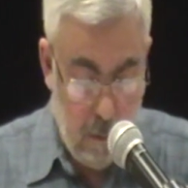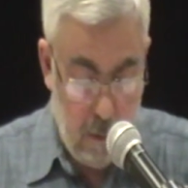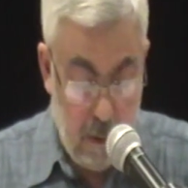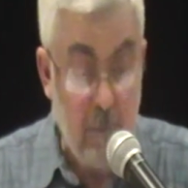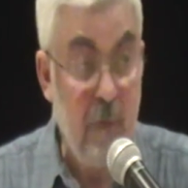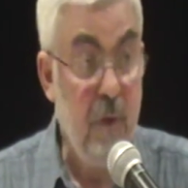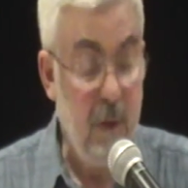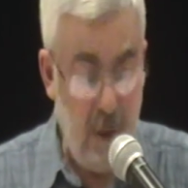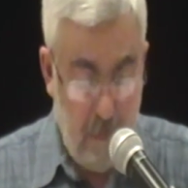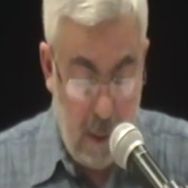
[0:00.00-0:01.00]
Some of the
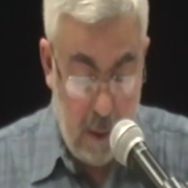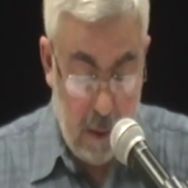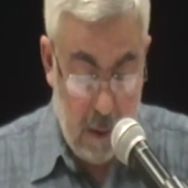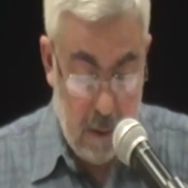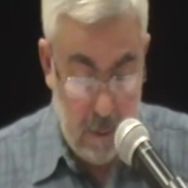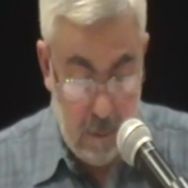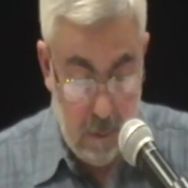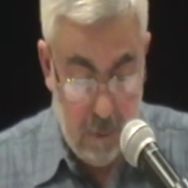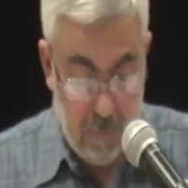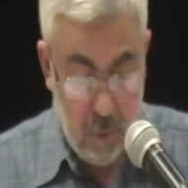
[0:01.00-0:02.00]
demands
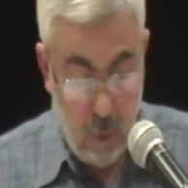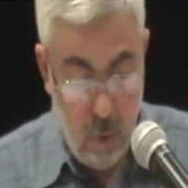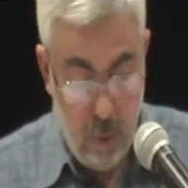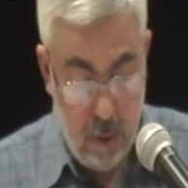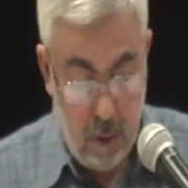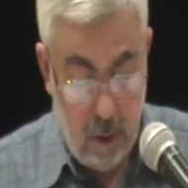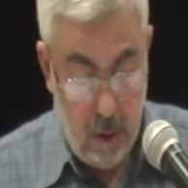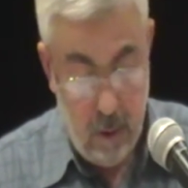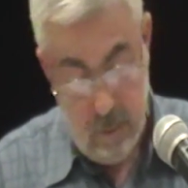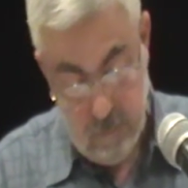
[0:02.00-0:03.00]
of growth
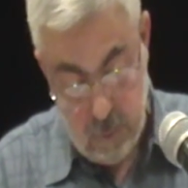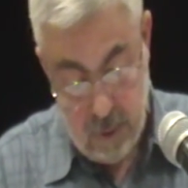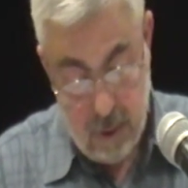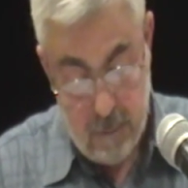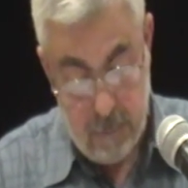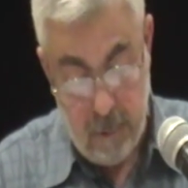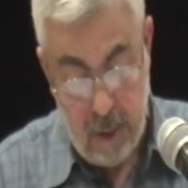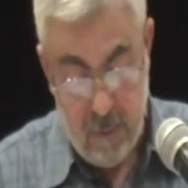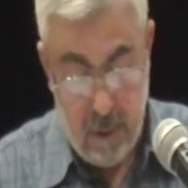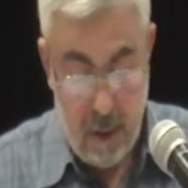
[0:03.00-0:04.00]
are, for example,
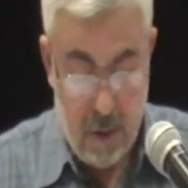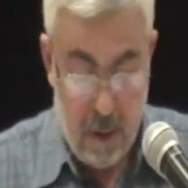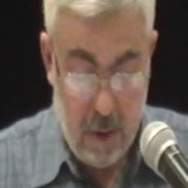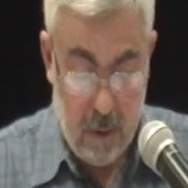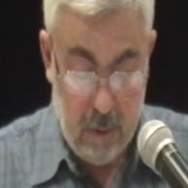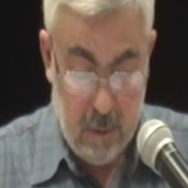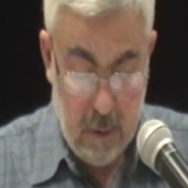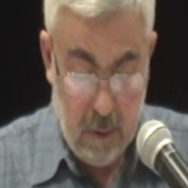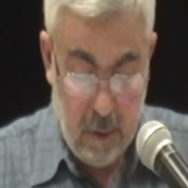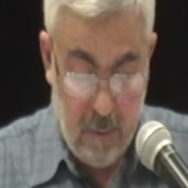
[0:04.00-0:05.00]

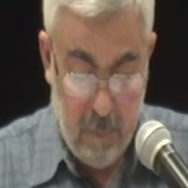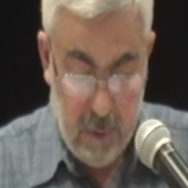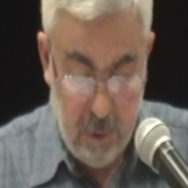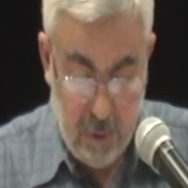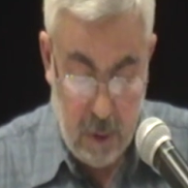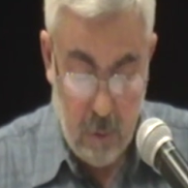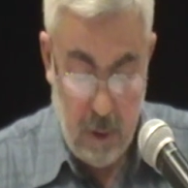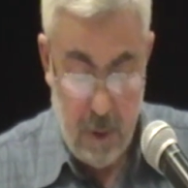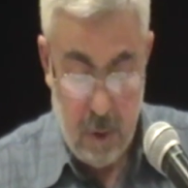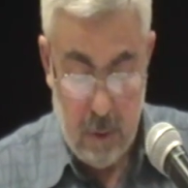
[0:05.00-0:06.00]
privatization, government
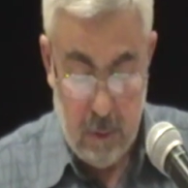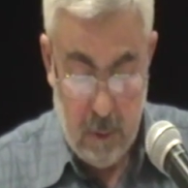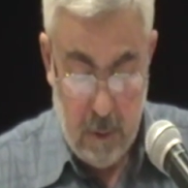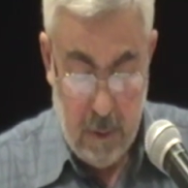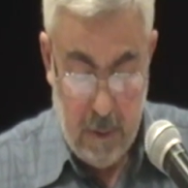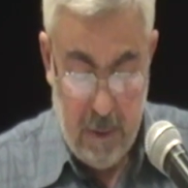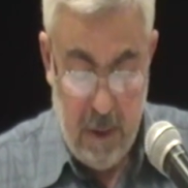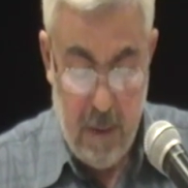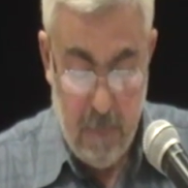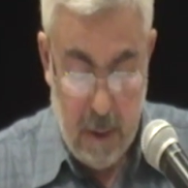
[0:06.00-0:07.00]
deregulation, and
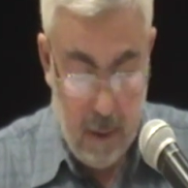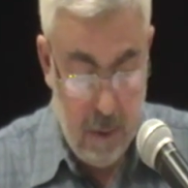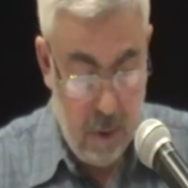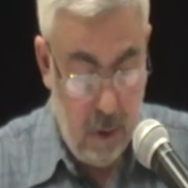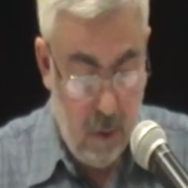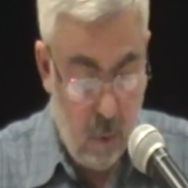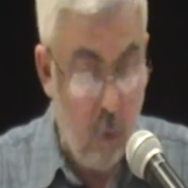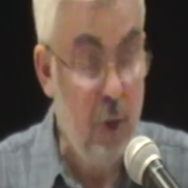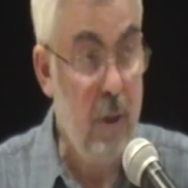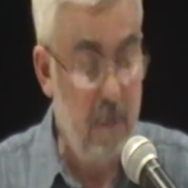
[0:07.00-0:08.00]
deep cuts in
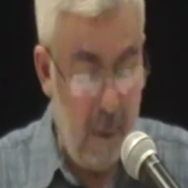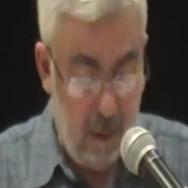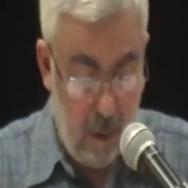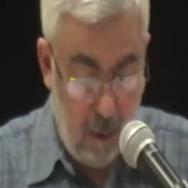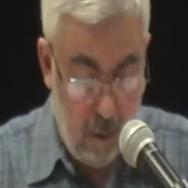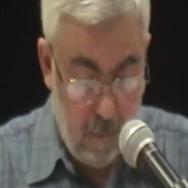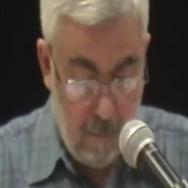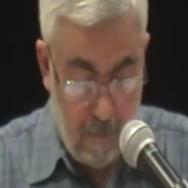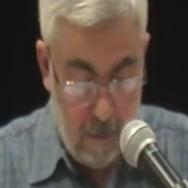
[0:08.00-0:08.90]
social spending.